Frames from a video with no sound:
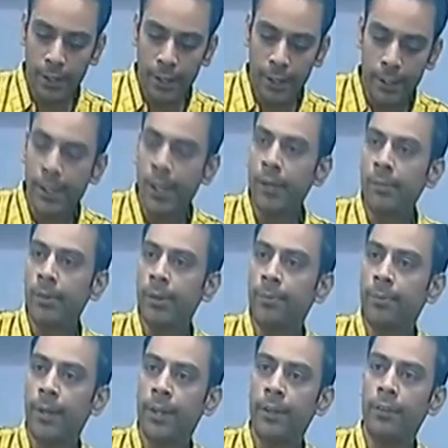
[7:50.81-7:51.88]
it can be
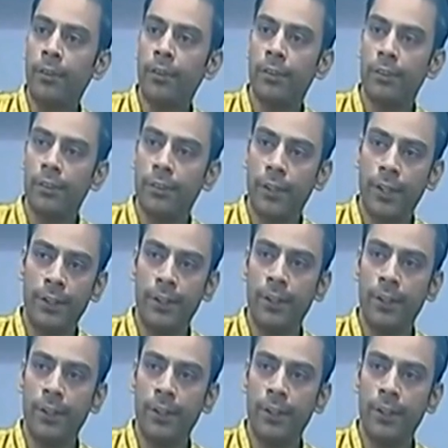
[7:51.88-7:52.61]
spread over, say,